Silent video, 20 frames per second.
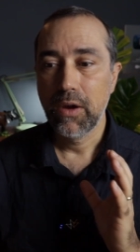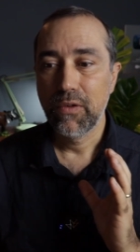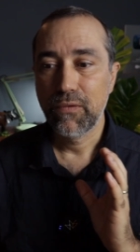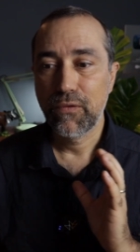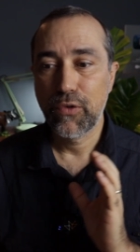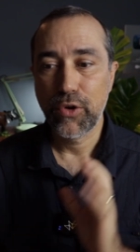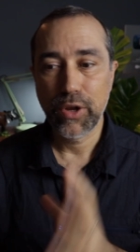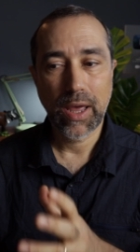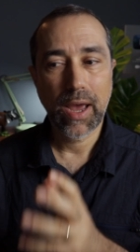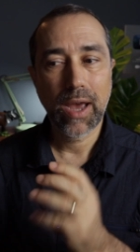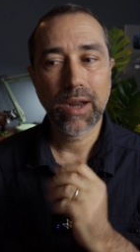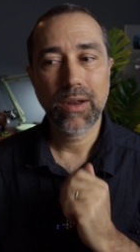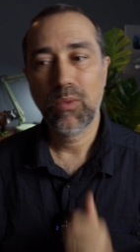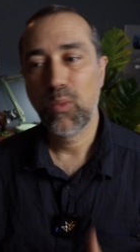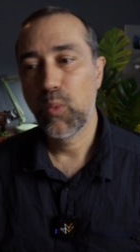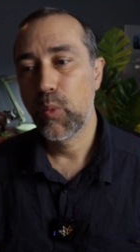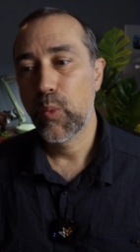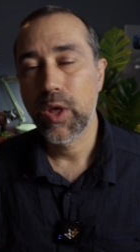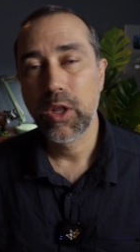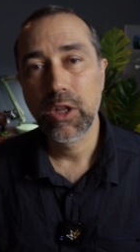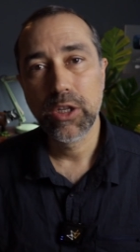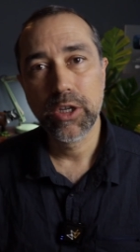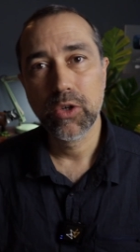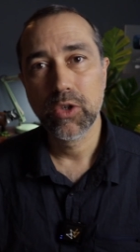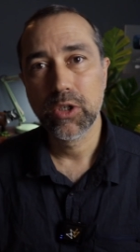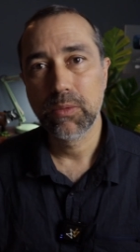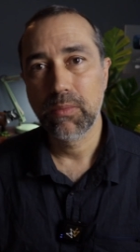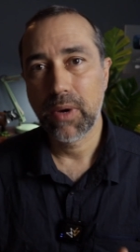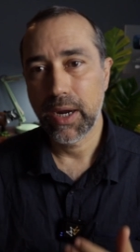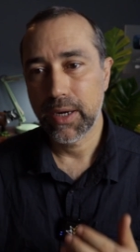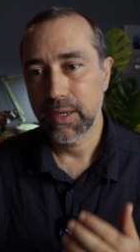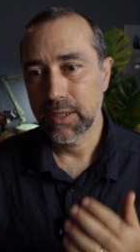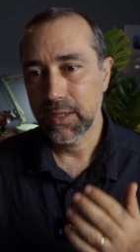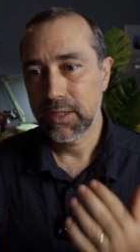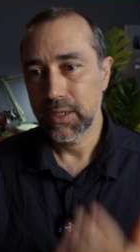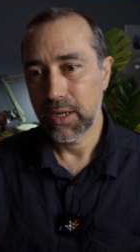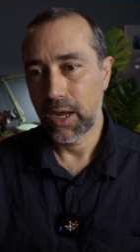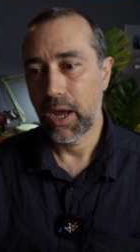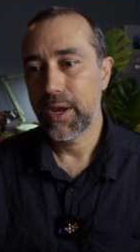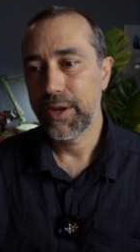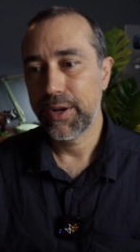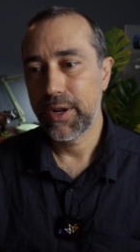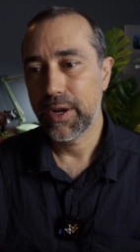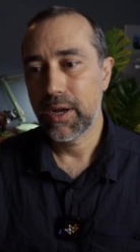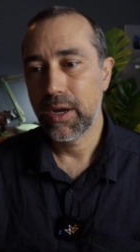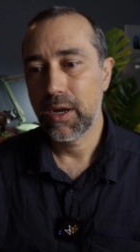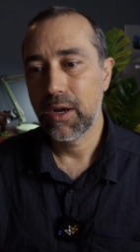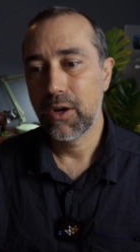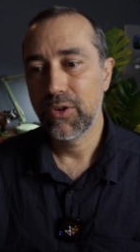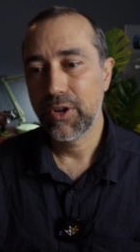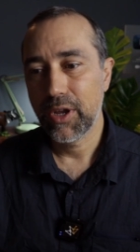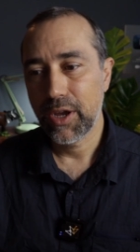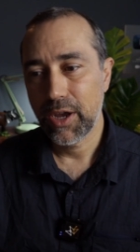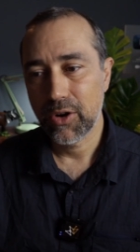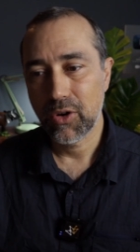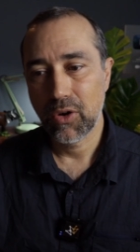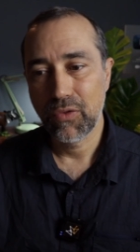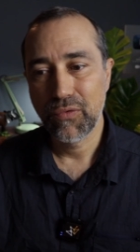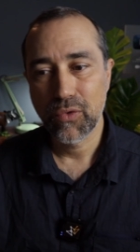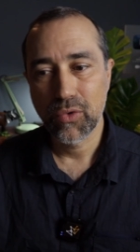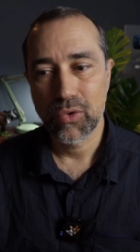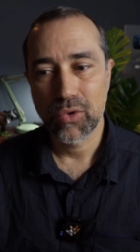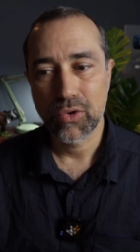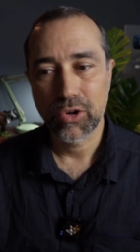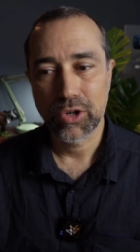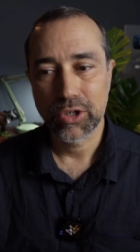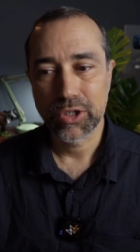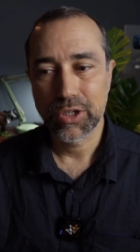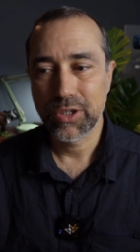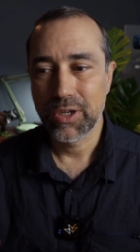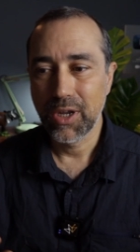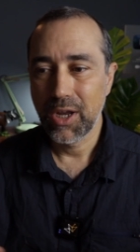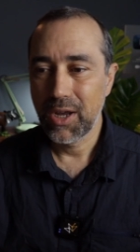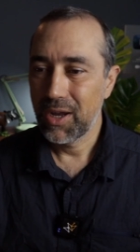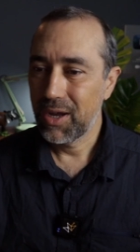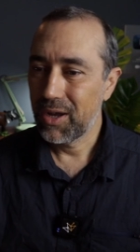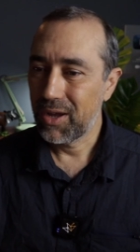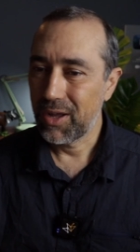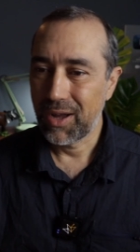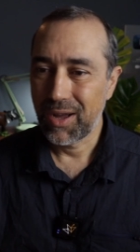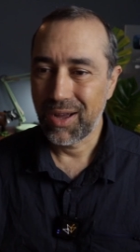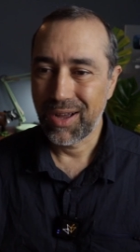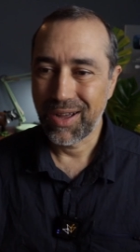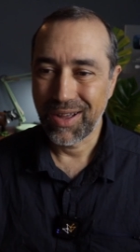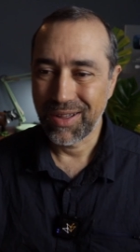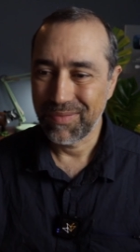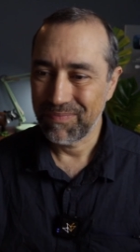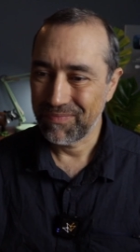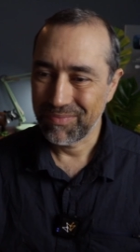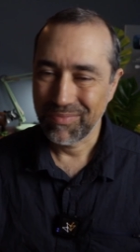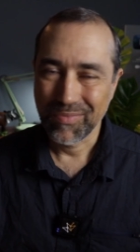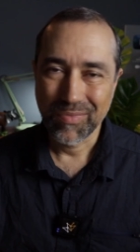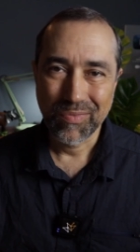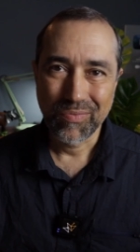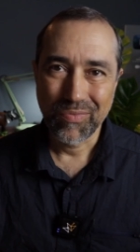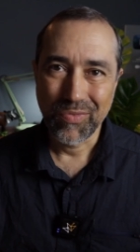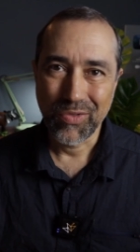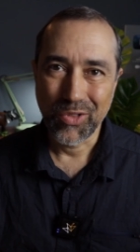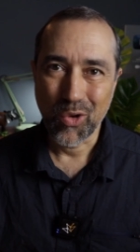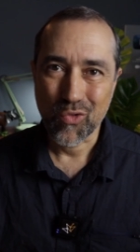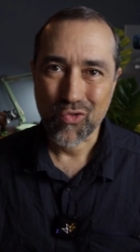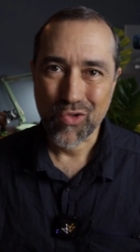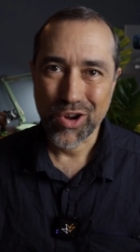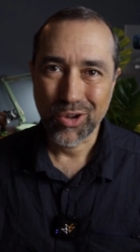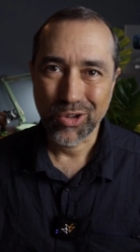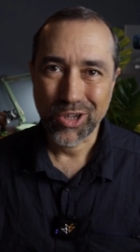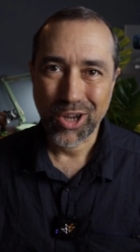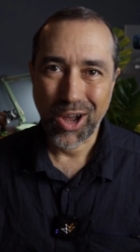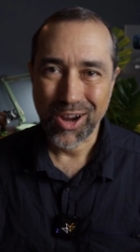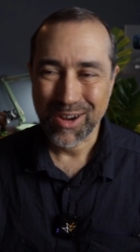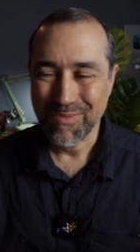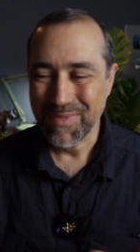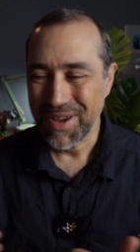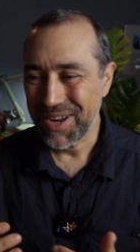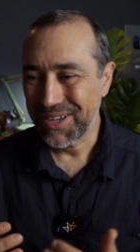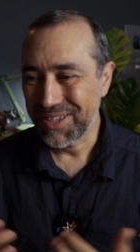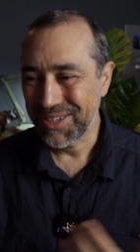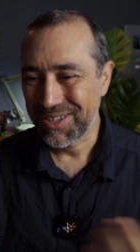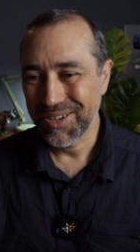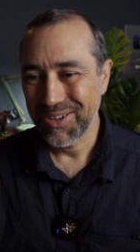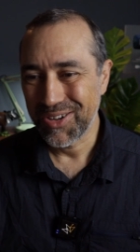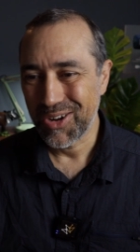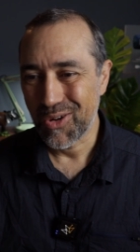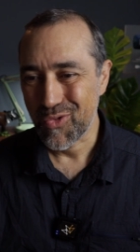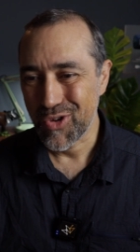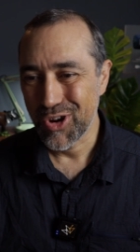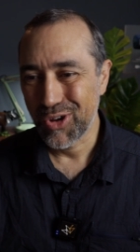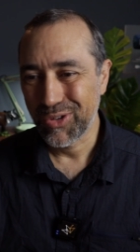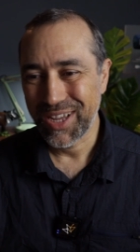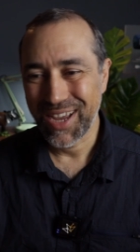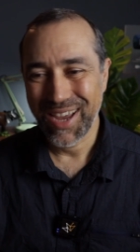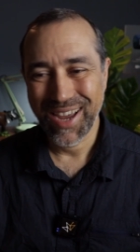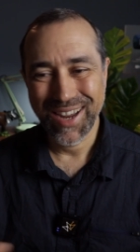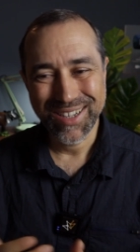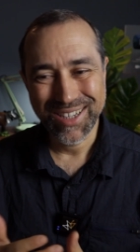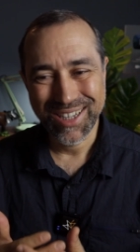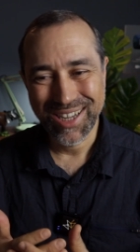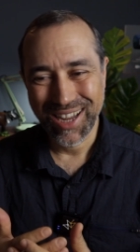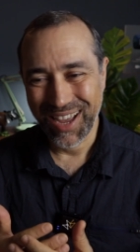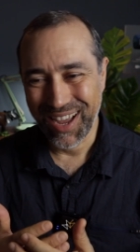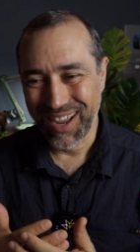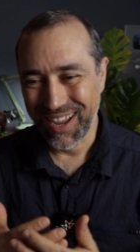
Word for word: For that, we'll use my second account and of course, uh, no real documents, no real dates,